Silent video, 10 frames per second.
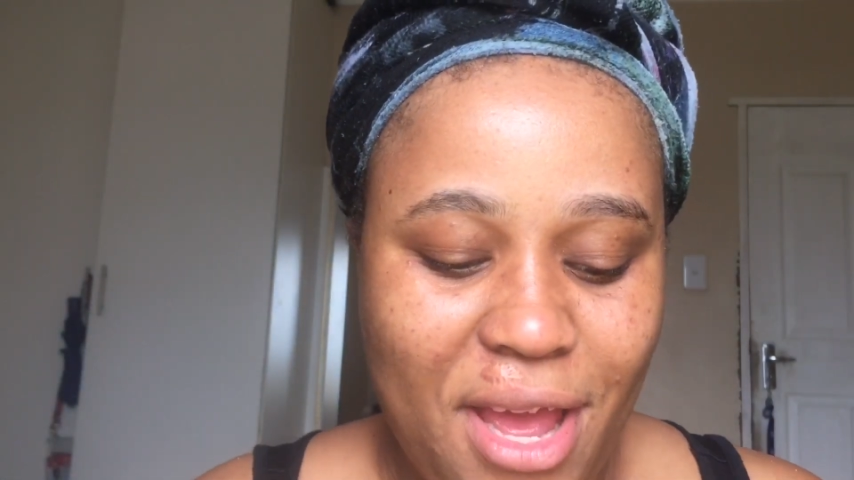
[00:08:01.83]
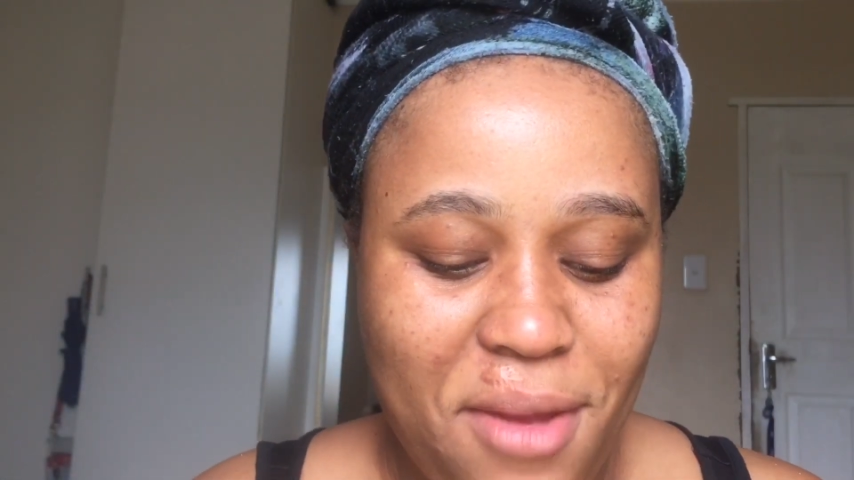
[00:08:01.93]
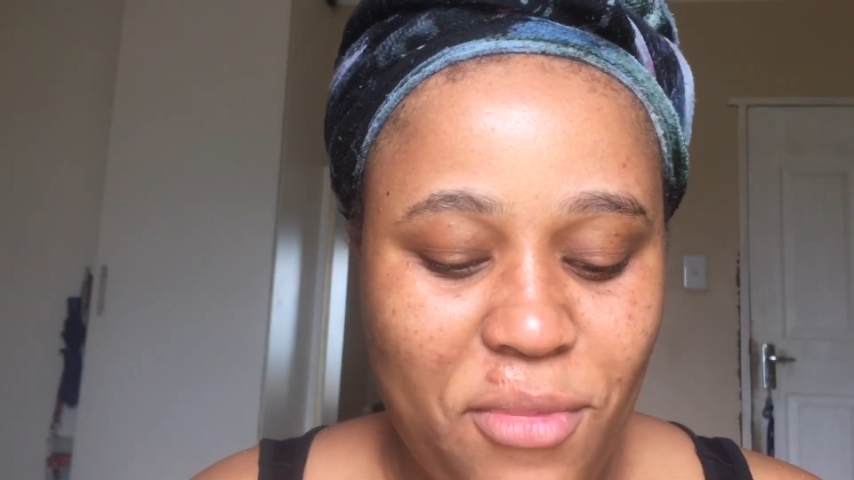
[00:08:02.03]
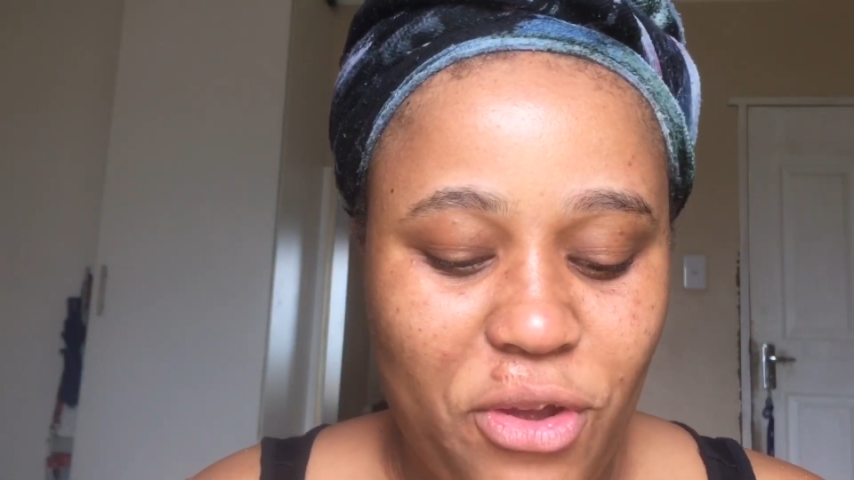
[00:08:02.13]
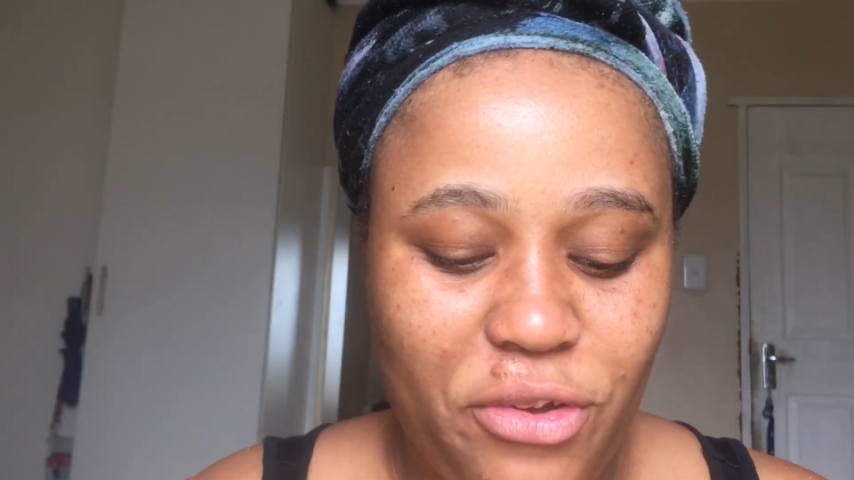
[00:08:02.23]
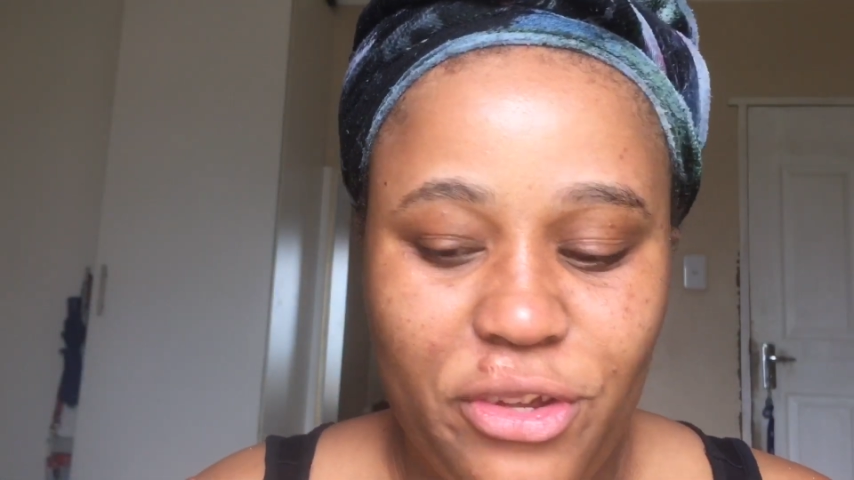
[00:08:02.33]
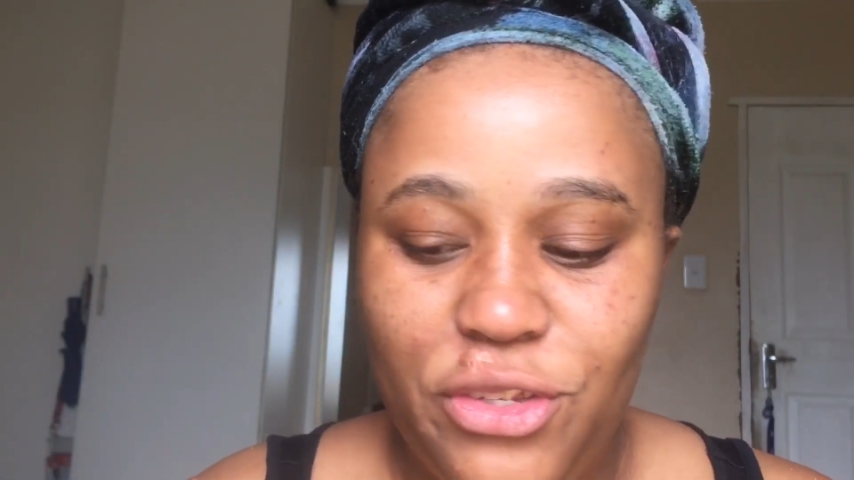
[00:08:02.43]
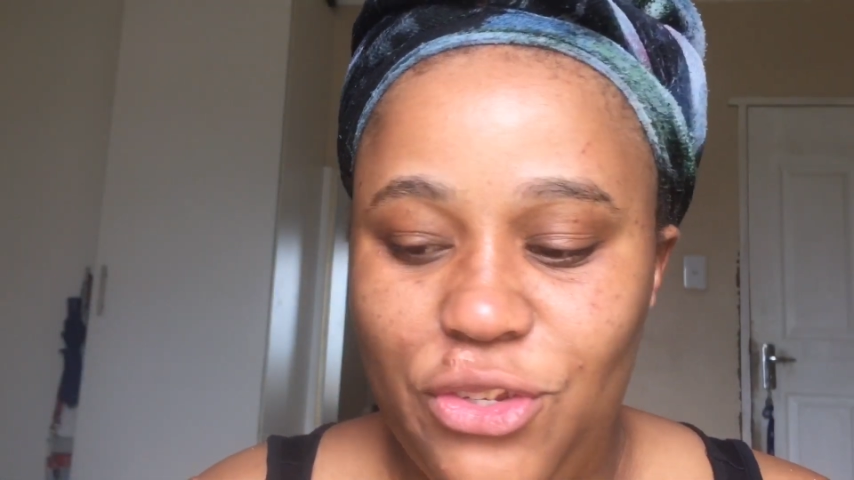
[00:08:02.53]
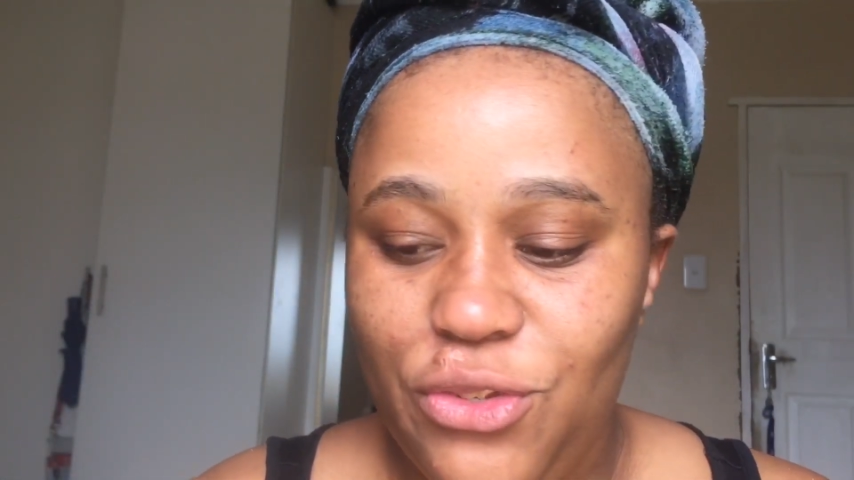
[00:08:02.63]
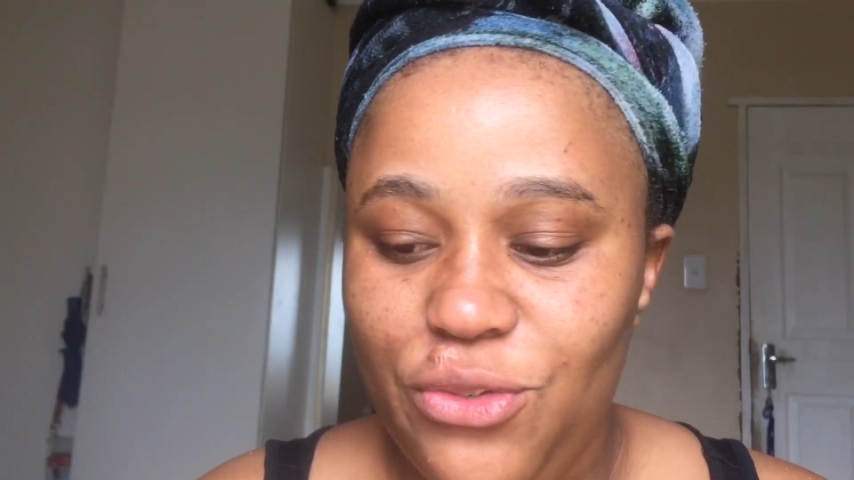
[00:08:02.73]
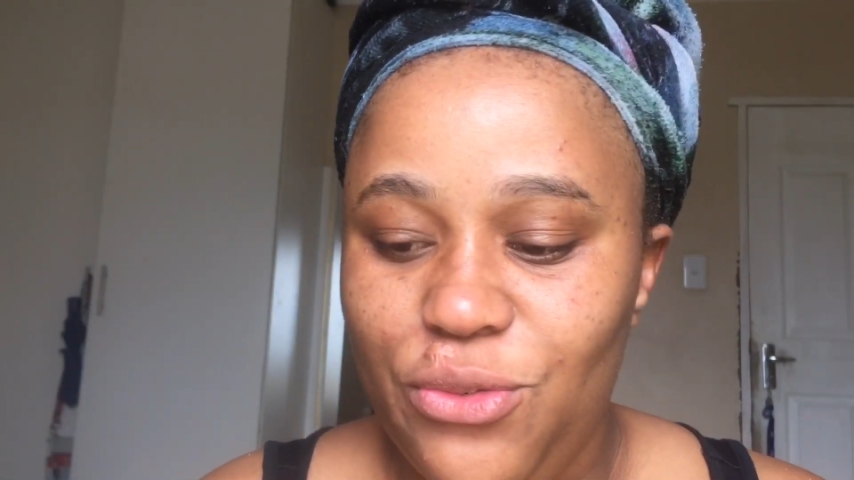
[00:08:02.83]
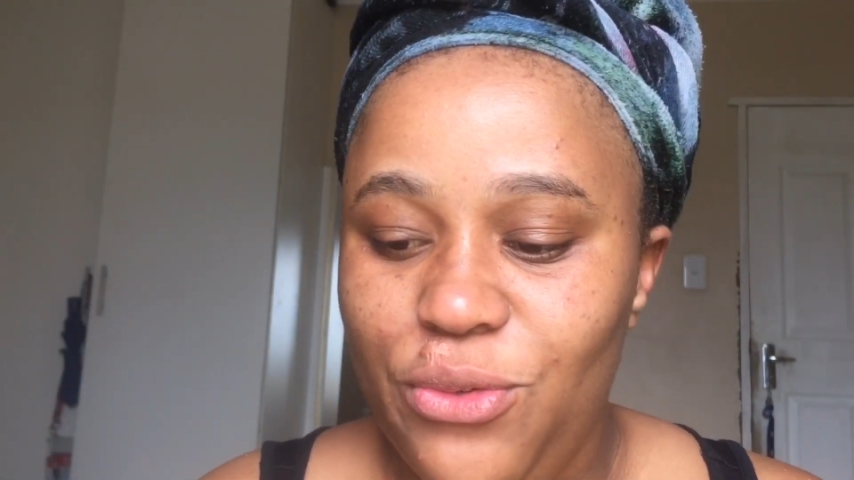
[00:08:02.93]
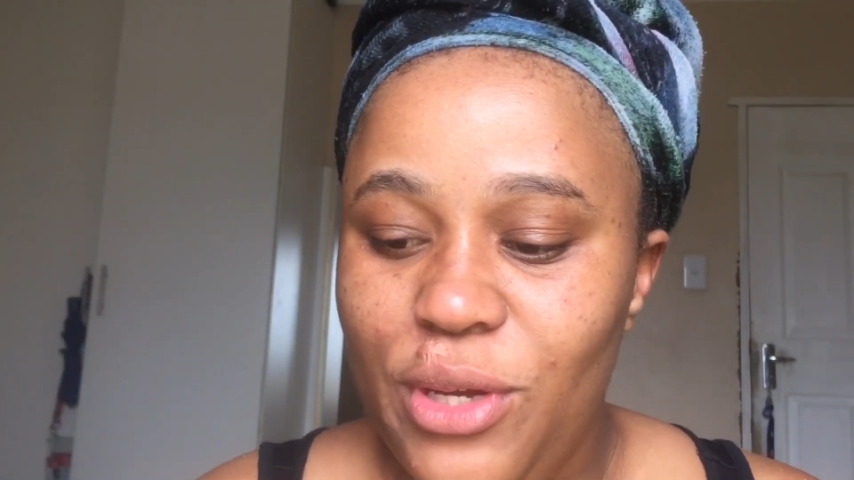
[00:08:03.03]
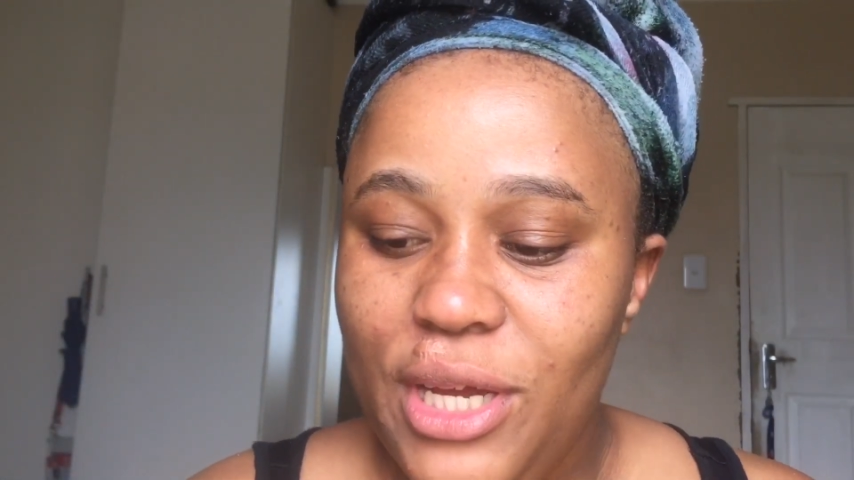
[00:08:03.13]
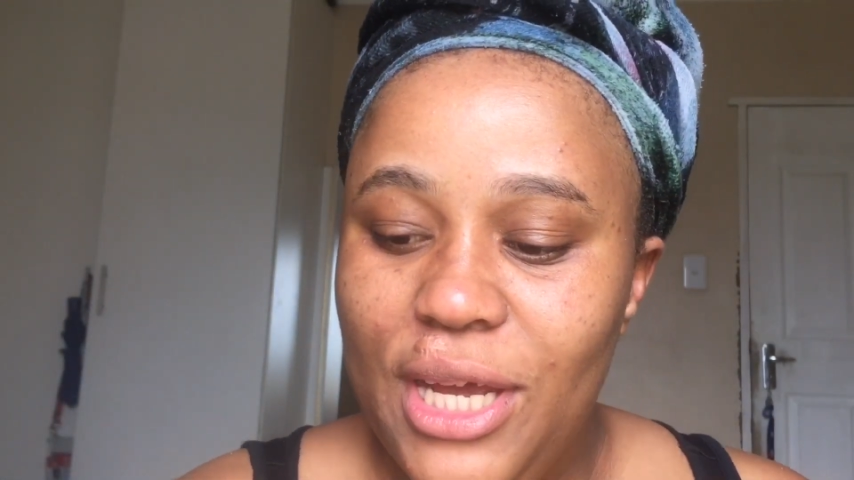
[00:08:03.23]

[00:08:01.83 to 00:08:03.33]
I am going to